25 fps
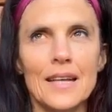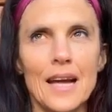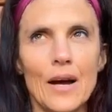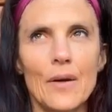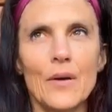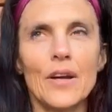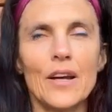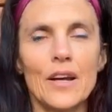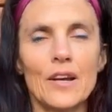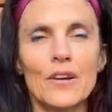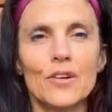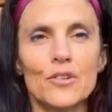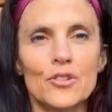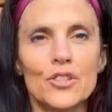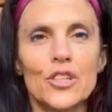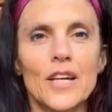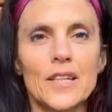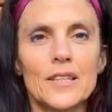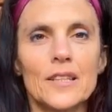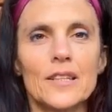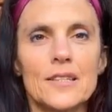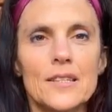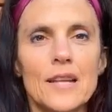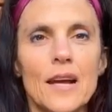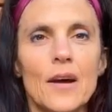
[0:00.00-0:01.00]
Now I got to go
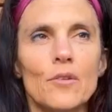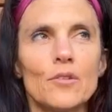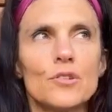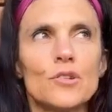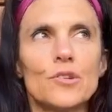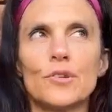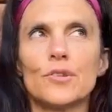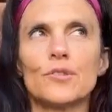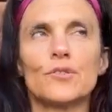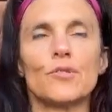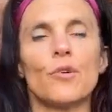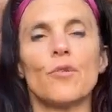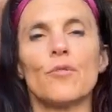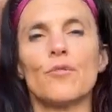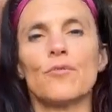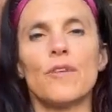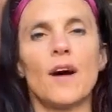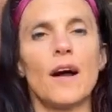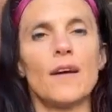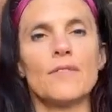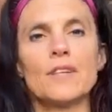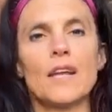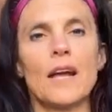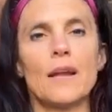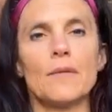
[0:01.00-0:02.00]
check this out. So I
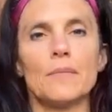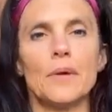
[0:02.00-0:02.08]
drove 5,